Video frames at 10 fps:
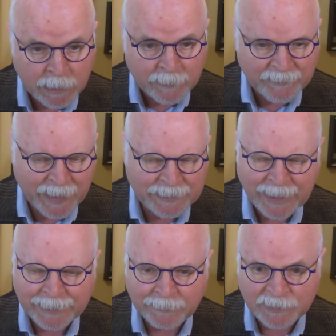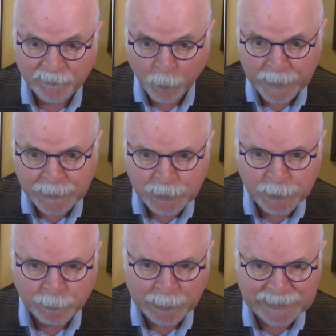found that I think it's
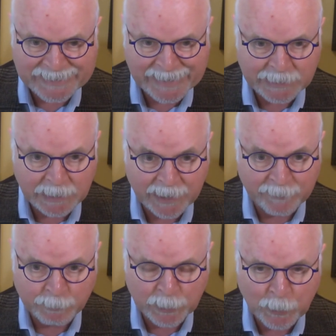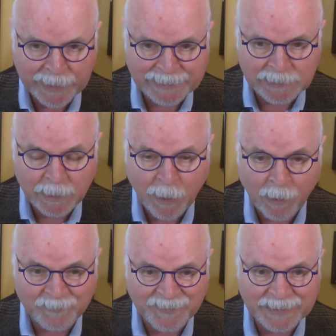42% of employees are
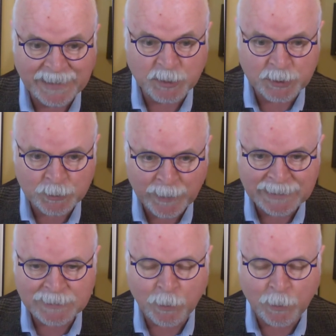feeling stressed or